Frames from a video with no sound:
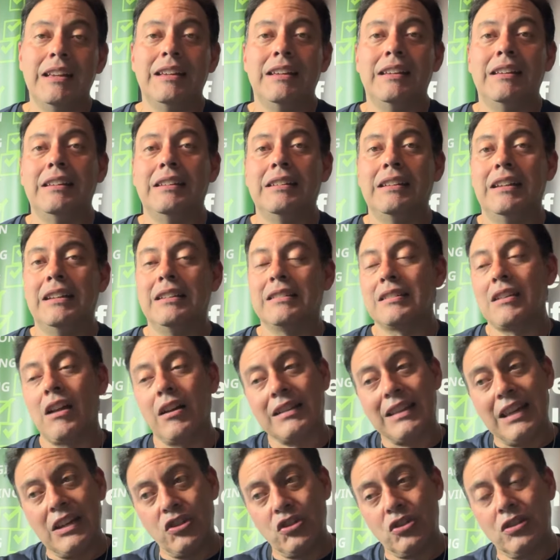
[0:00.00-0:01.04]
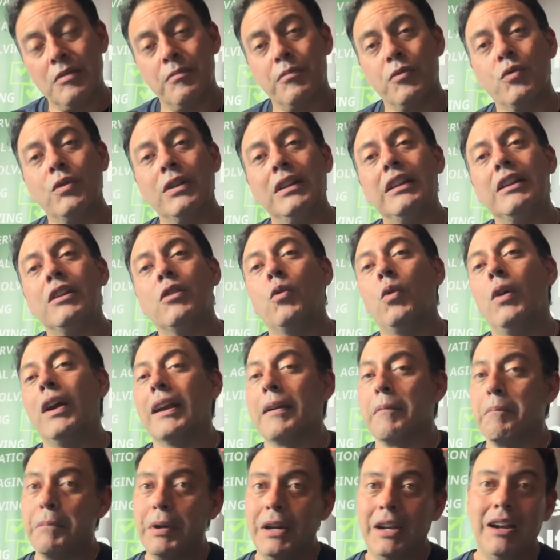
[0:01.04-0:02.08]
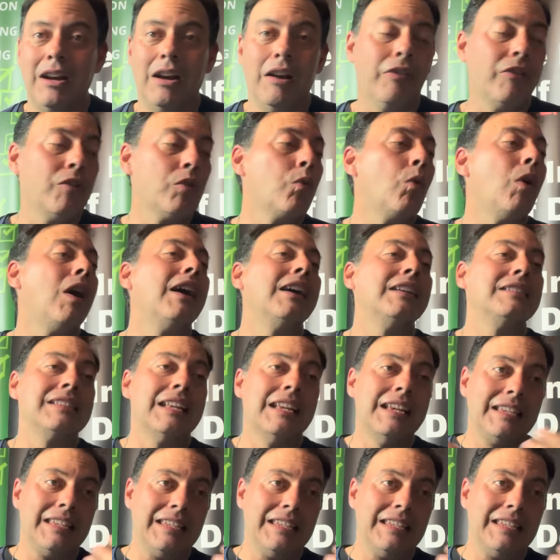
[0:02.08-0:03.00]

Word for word: and it's like they ship really quick, but otherwise,